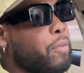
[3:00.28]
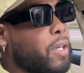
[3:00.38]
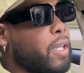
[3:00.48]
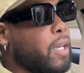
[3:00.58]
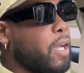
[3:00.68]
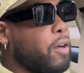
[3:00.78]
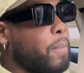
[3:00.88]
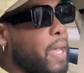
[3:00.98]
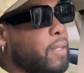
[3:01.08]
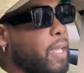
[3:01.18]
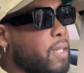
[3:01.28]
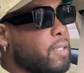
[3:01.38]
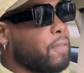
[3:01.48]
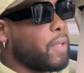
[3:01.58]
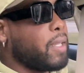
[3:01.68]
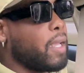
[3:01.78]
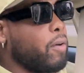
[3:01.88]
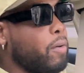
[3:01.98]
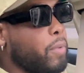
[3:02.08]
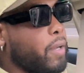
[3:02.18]
going to go about that and stuff like that,
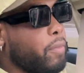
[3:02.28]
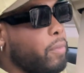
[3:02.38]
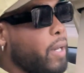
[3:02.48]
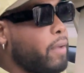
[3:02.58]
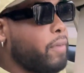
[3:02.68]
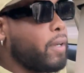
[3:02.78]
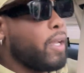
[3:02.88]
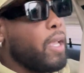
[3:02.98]
or whatever,